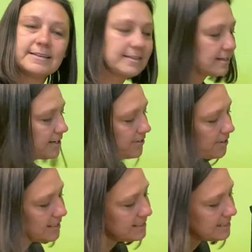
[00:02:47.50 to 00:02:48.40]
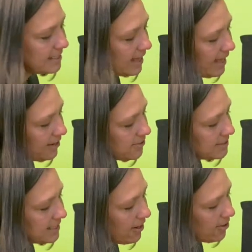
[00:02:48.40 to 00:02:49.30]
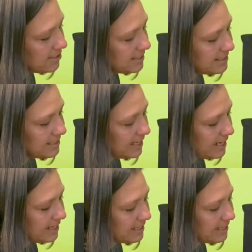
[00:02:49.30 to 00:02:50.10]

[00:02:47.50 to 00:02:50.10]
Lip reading: Can you guys see that, or is that hard to see?